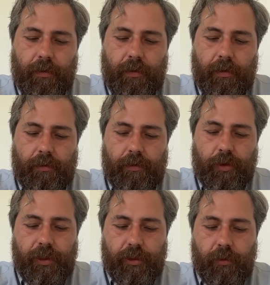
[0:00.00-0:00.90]
the
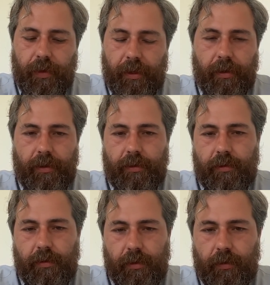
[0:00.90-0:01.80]
traditional method
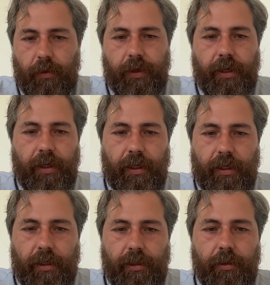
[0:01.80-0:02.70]
is you know going and
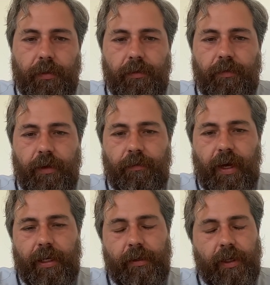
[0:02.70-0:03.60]
getting kubeconfig
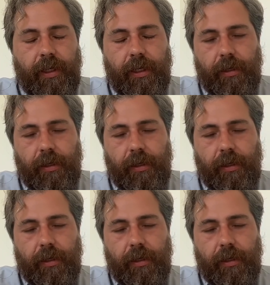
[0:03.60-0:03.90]
file.